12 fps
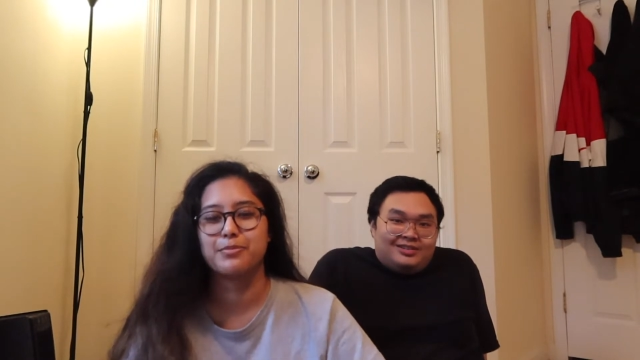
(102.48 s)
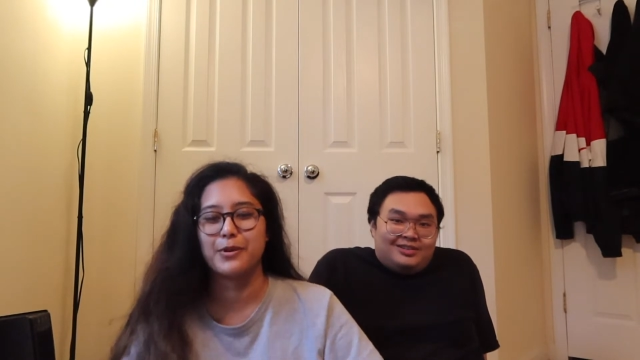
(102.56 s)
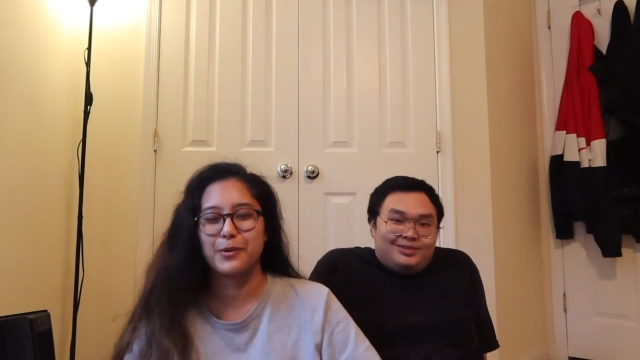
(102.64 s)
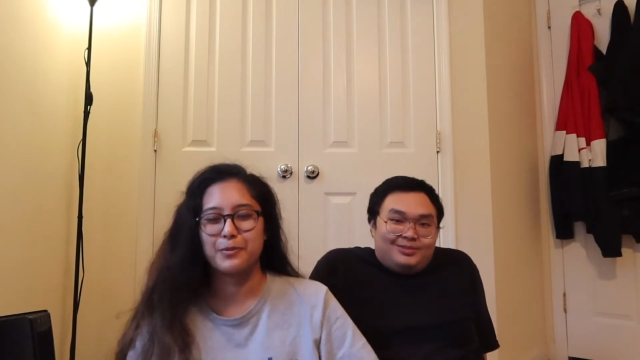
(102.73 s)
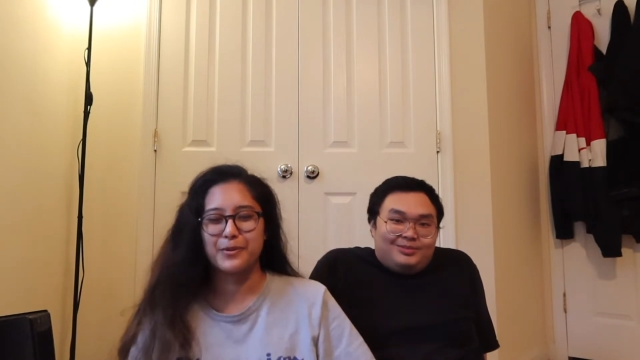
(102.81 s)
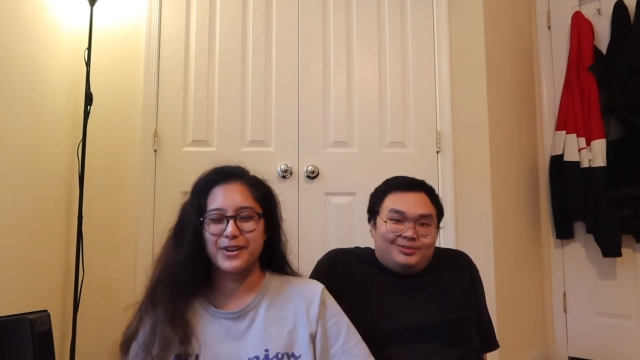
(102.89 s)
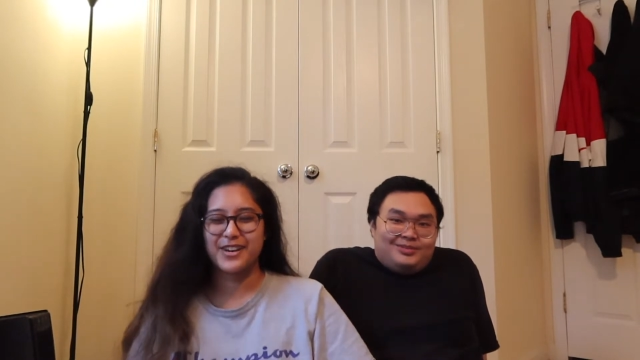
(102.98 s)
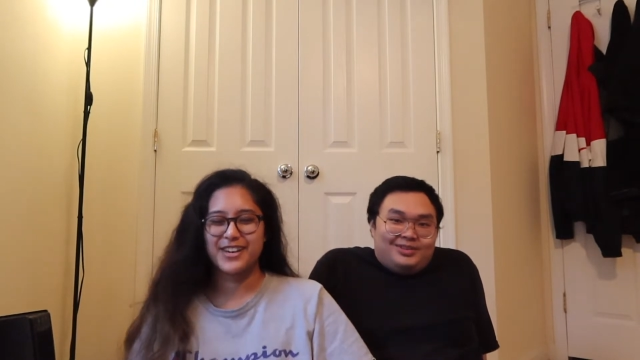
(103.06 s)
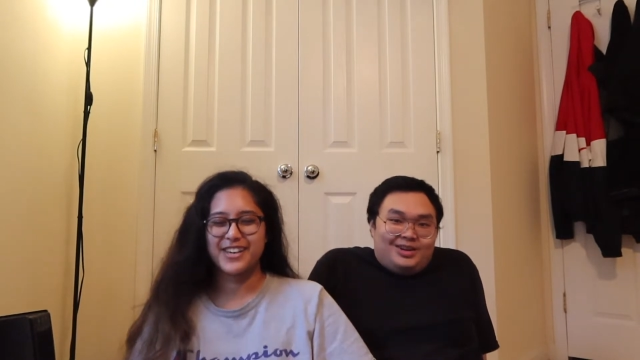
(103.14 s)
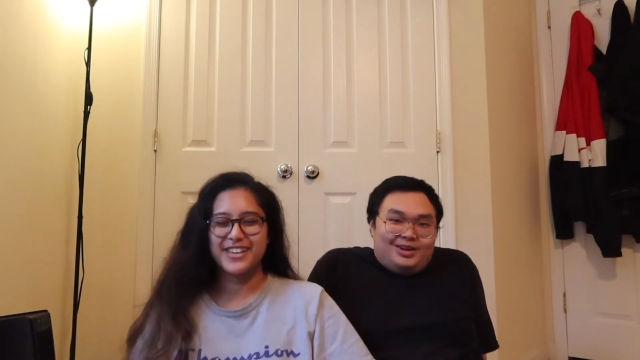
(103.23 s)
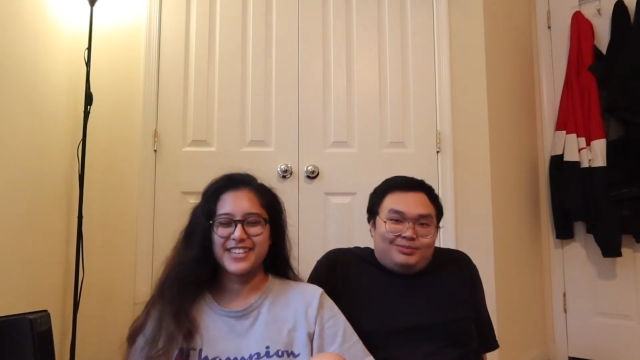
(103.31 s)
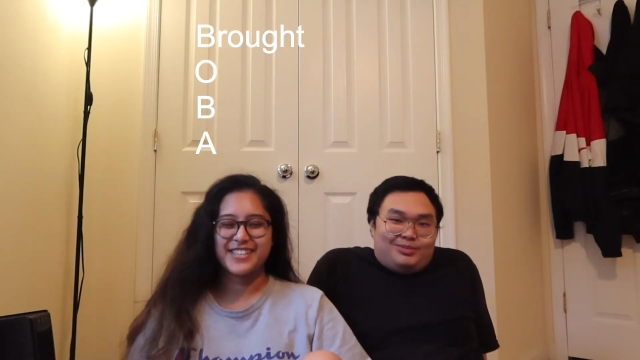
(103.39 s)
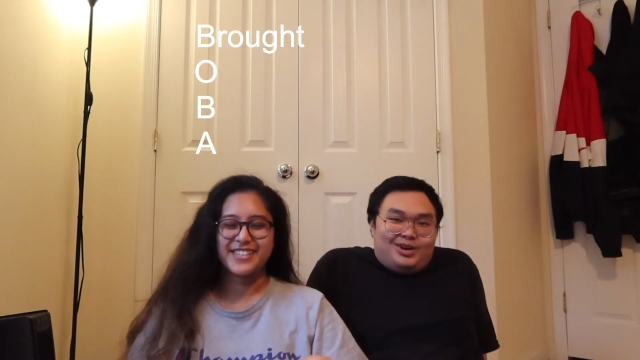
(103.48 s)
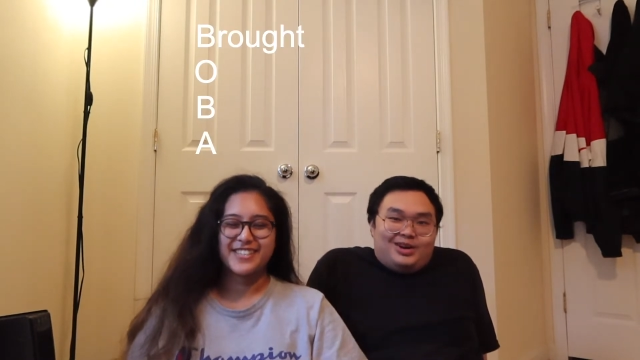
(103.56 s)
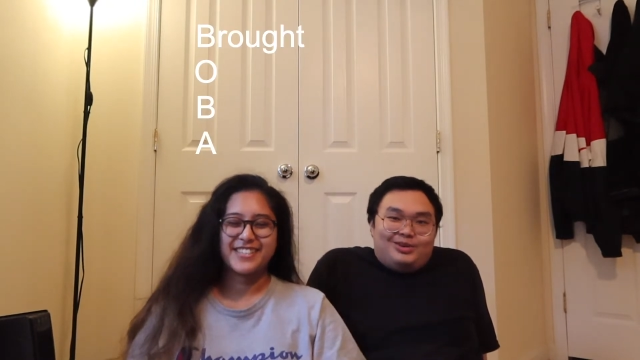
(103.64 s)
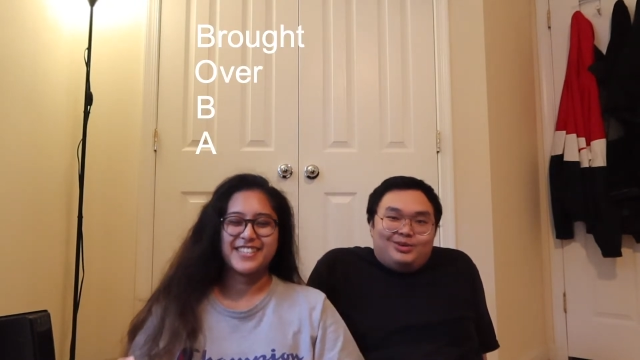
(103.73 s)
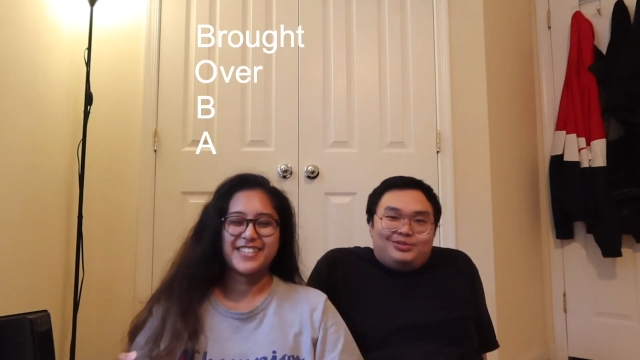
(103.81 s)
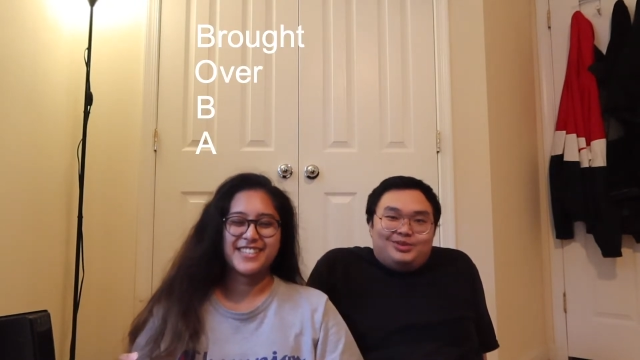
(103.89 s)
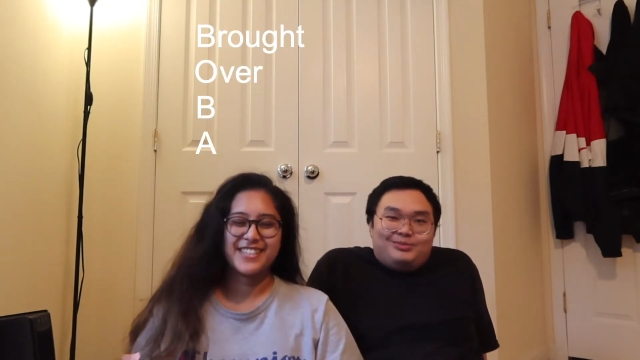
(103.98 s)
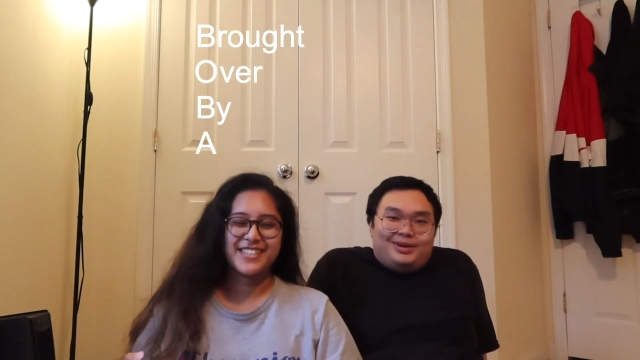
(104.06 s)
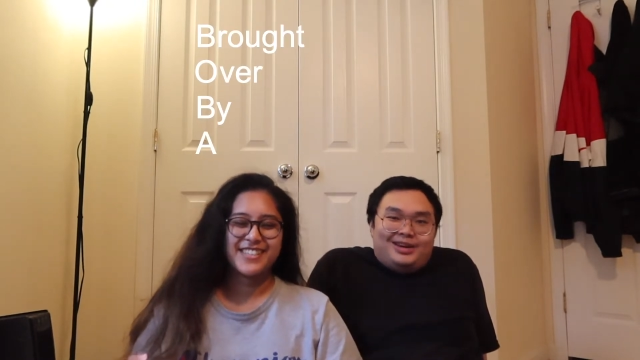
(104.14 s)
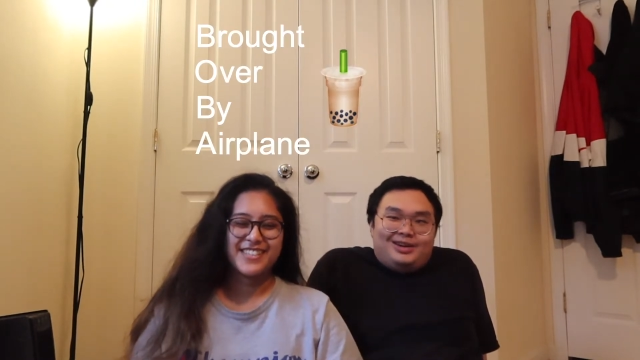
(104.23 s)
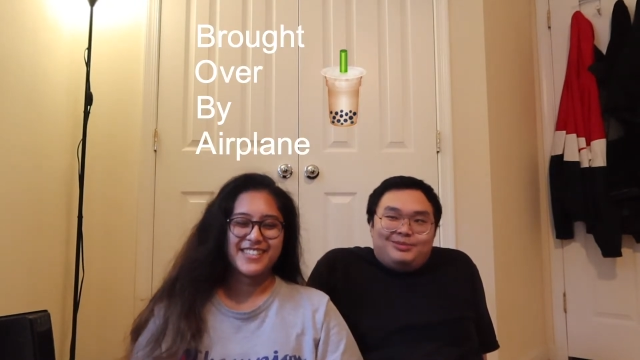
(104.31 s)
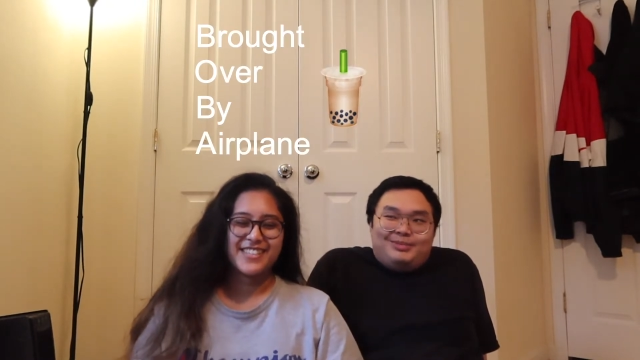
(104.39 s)
Speaker 1: boba? Yeah, brought over
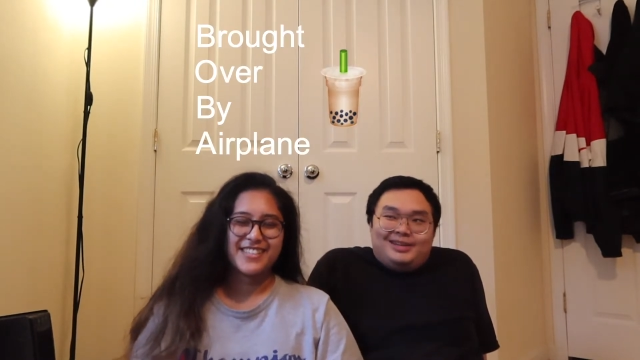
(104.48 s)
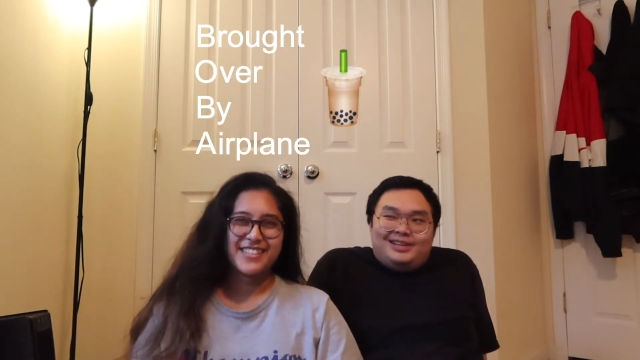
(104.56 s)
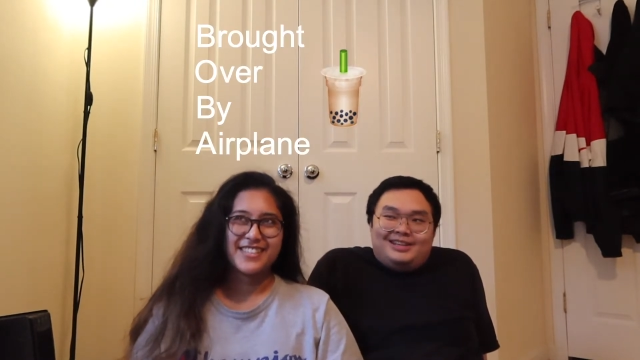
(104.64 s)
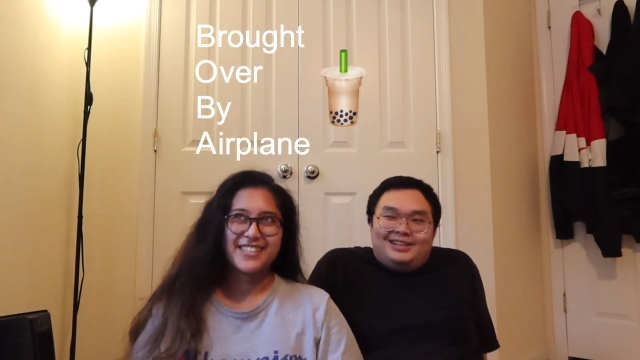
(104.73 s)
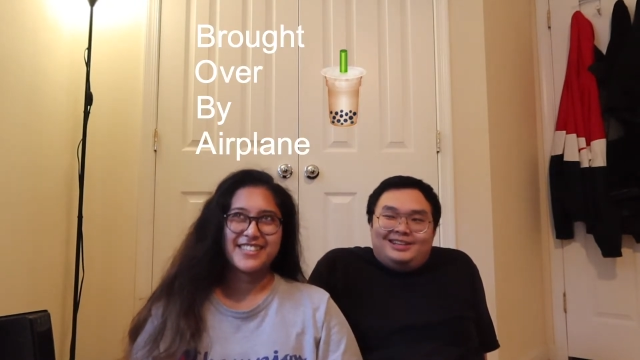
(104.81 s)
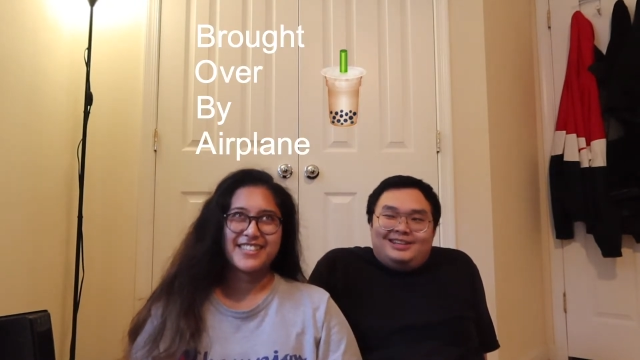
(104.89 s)
by airplane.